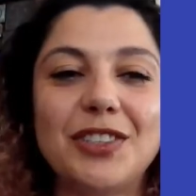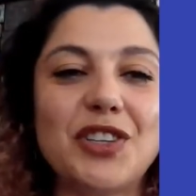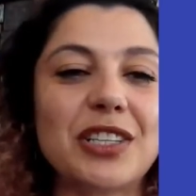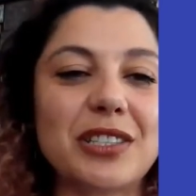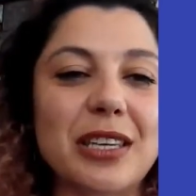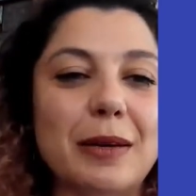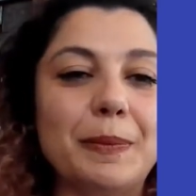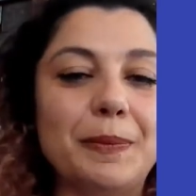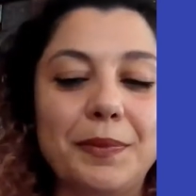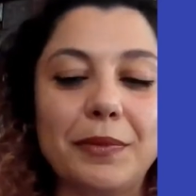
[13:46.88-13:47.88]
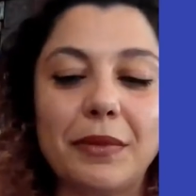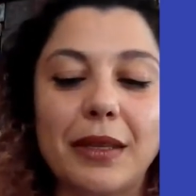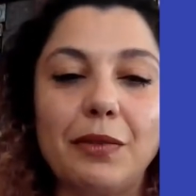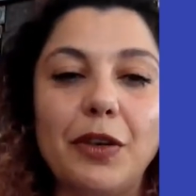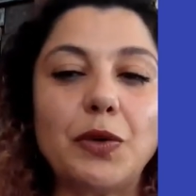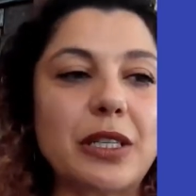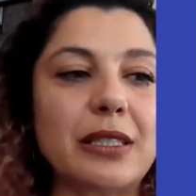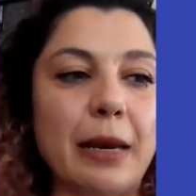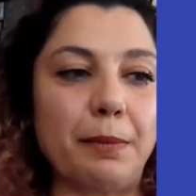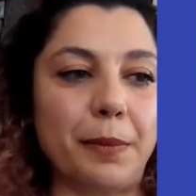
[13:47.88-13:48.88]
Let's check some views
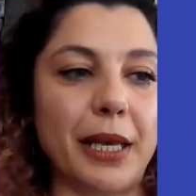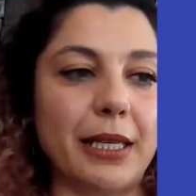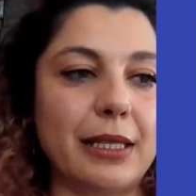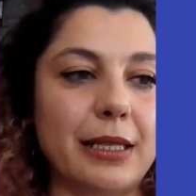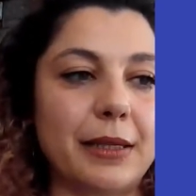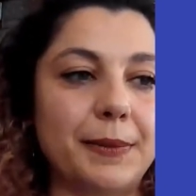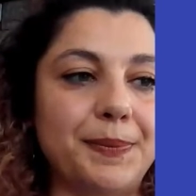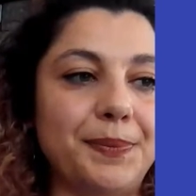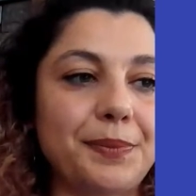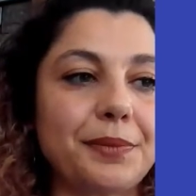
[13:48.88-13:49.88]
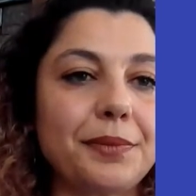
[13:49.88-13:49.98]
and templates.